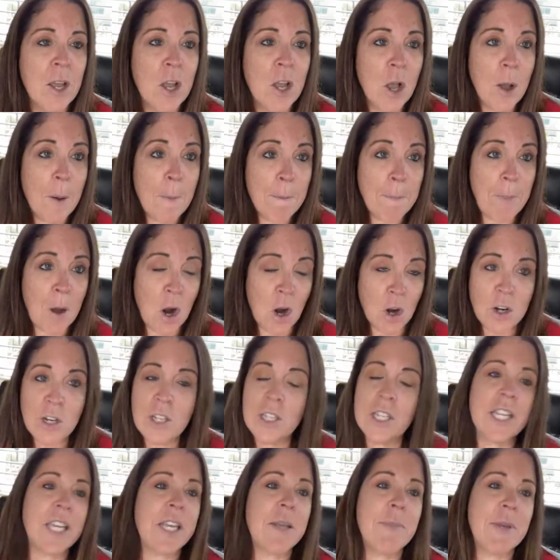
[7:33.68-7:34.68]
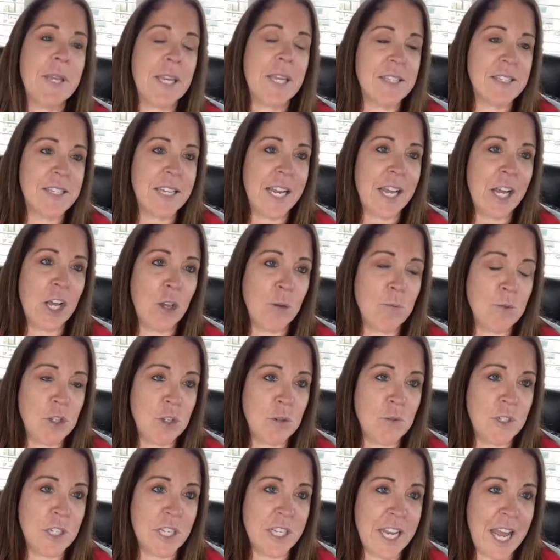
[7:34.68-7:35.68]
Partly because it helps
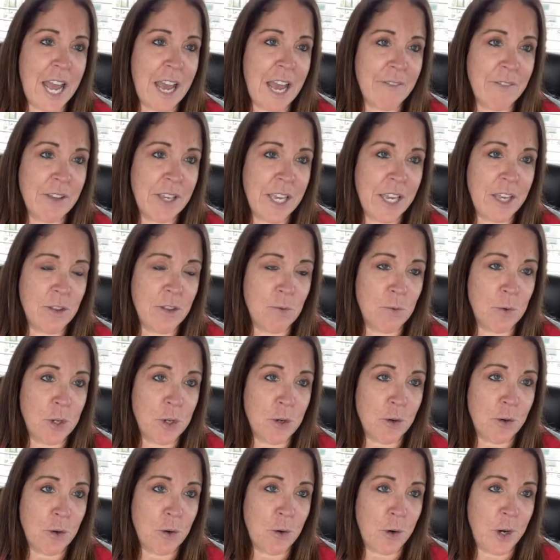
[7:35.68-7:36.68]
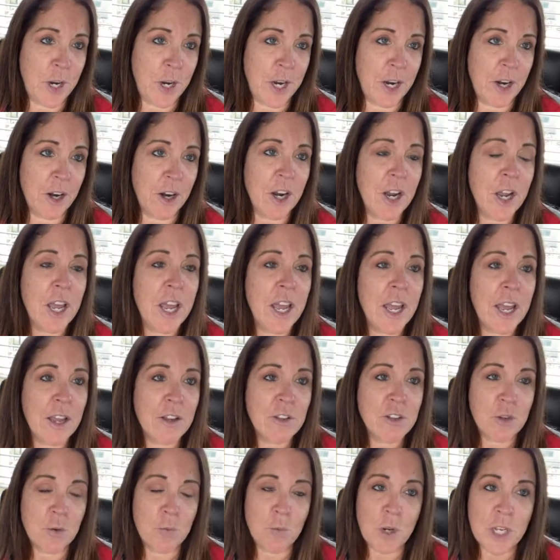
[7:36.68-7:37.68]
you to navigate through your career,
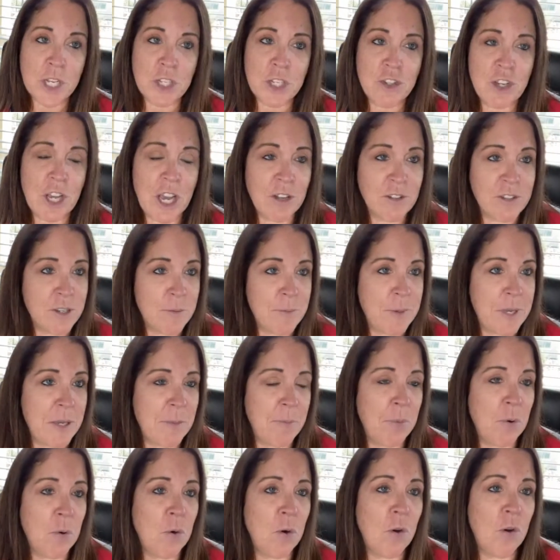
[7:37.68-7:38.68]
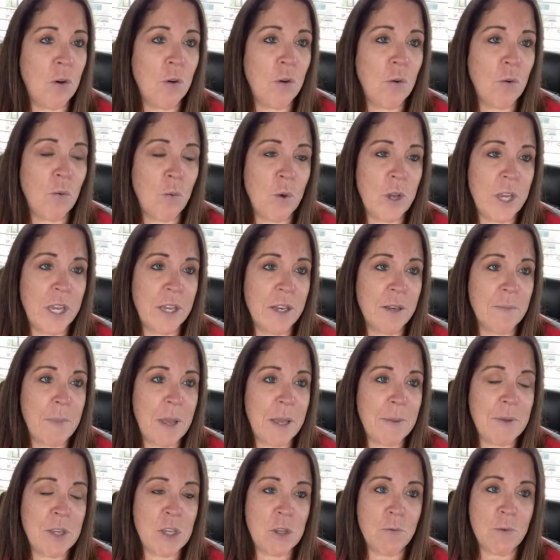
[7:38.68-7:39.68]
to reach out to people when
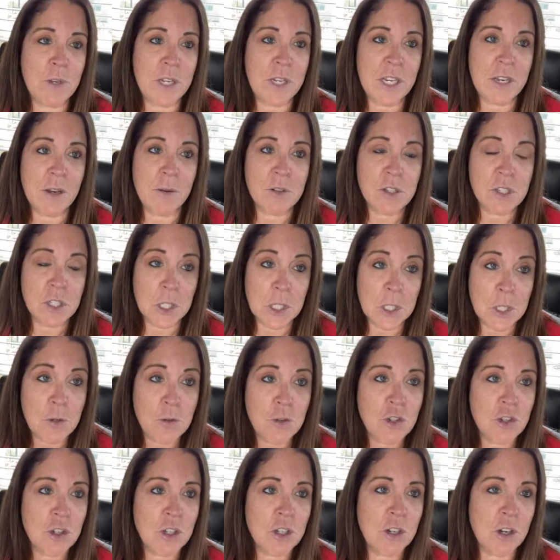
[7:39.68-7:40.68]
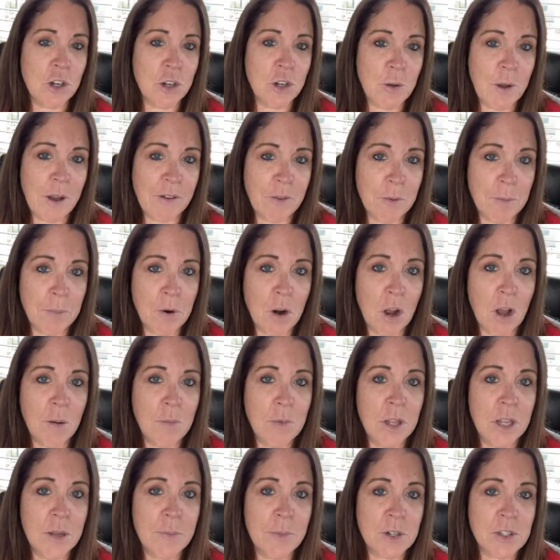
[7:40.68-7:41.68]
maybe you need a solution or you have a
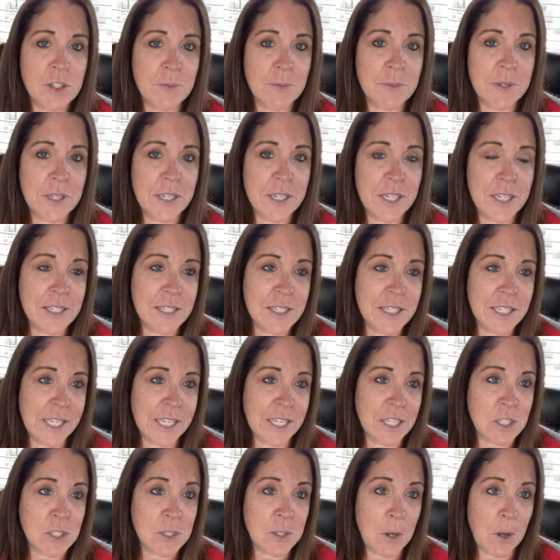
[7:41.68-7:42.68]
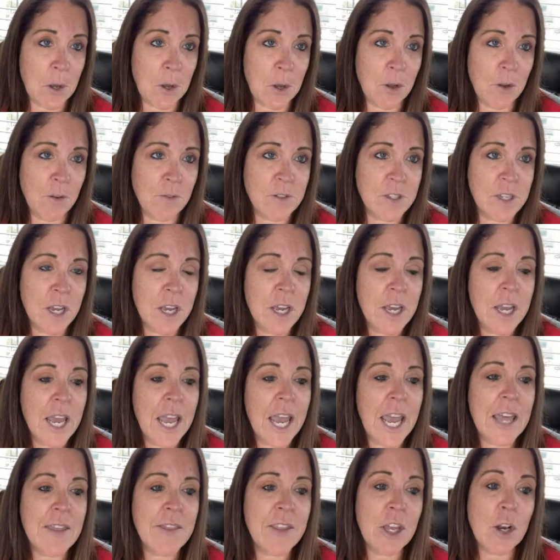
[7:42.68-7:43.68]
problem or something needs to get solved.
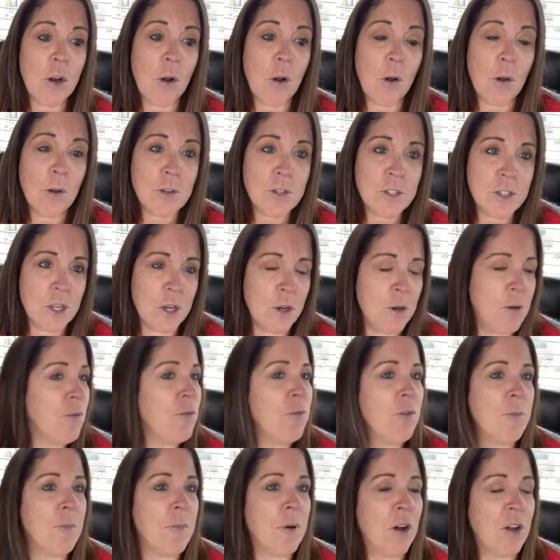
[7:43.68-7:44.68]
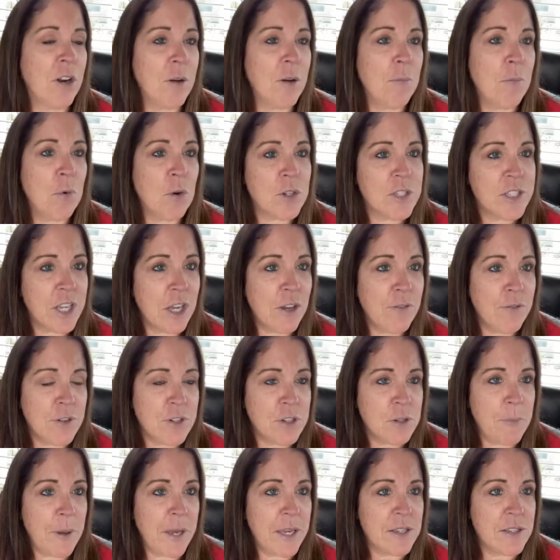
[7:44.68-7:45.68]
And then also from on a more
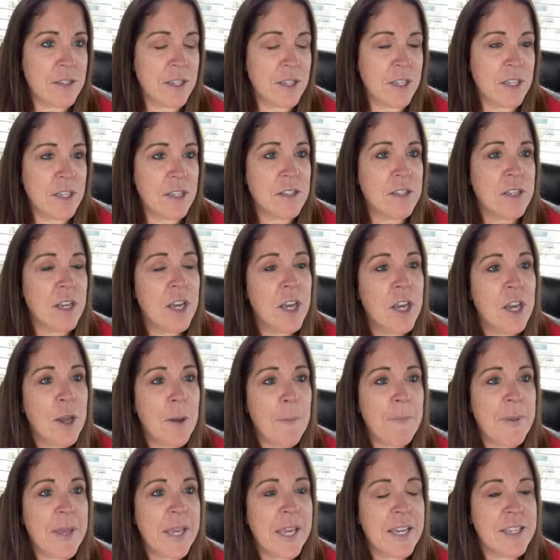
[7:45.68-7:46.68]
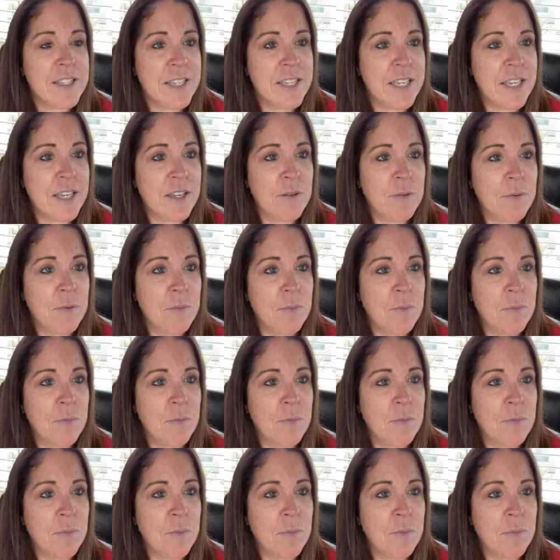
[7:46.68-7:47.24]
selfish basis, because it